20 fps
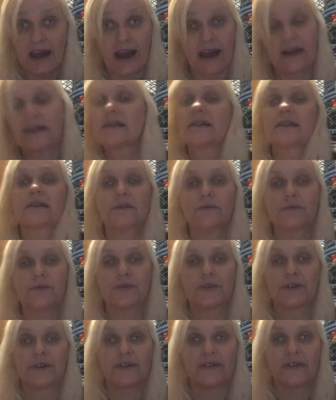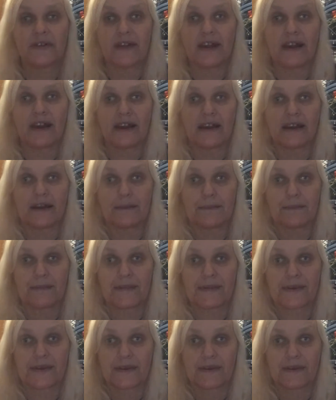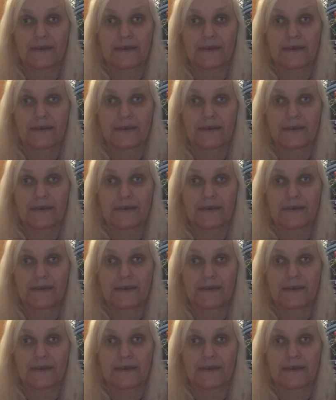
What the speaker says: had little wooden steps.